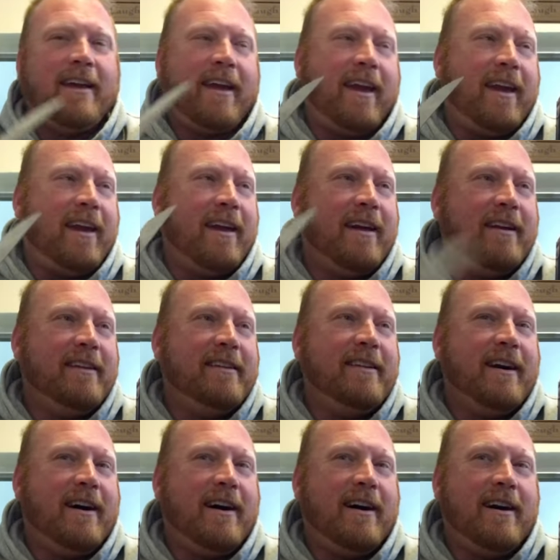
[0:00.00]
and
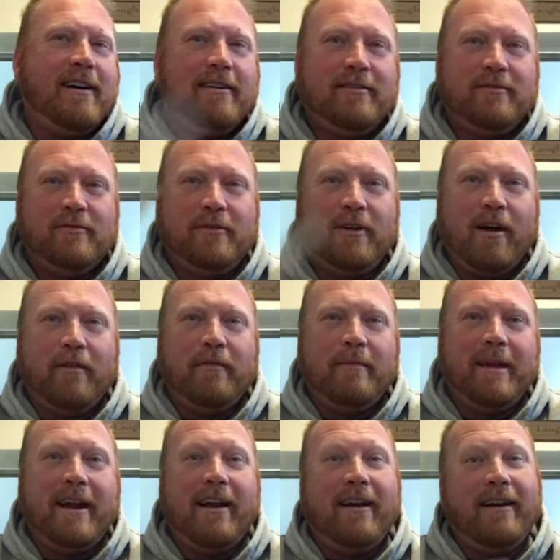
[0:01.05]
uh, we'll go from
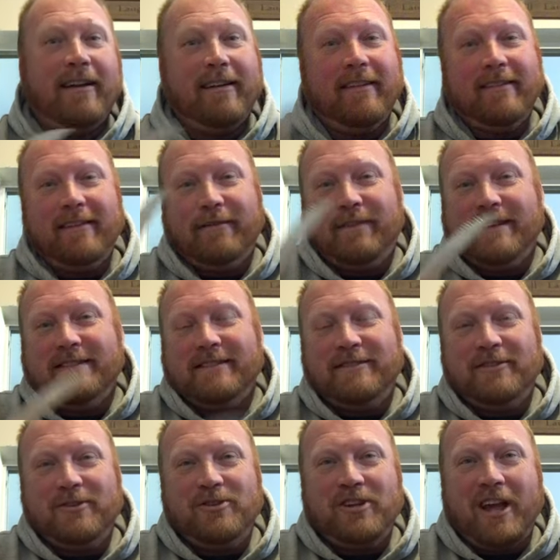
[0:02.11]
there. If this is
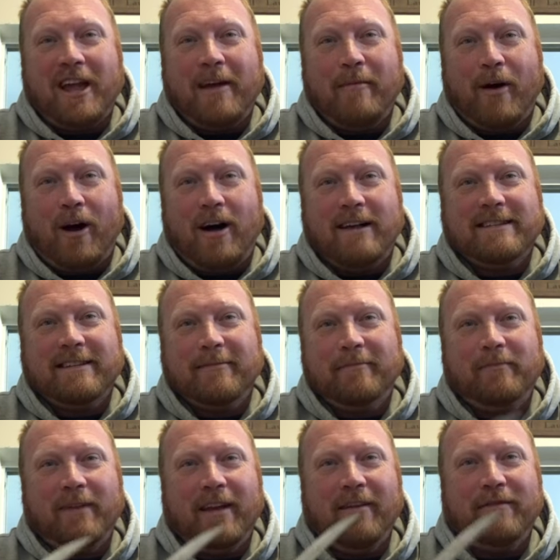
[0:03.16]
your jam,
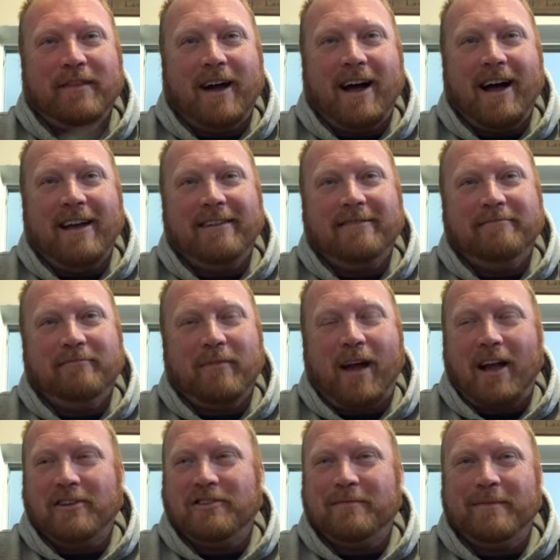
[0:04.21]
awesome. If not,
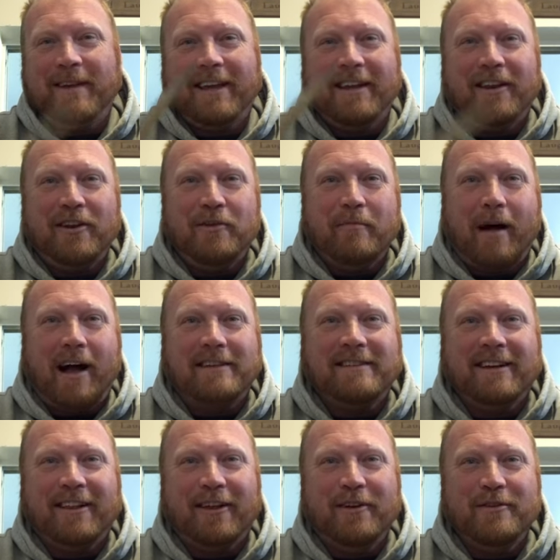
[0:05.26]
I should be getting a new box
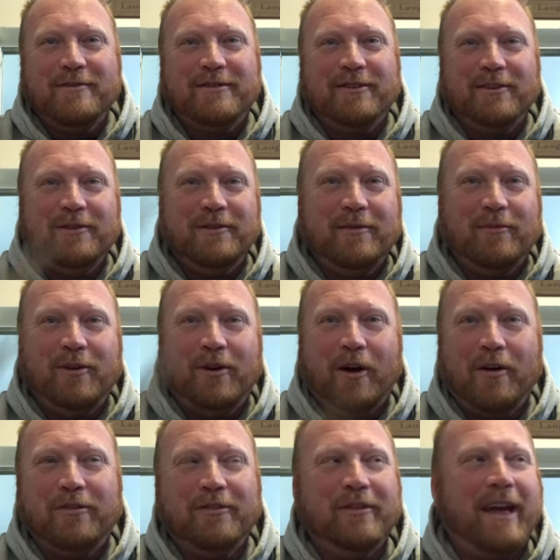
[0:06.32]
of clothes soon, and we'll
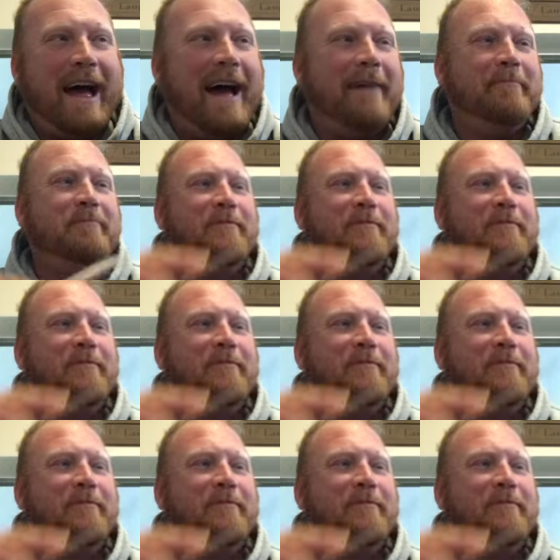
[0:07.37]
go through that.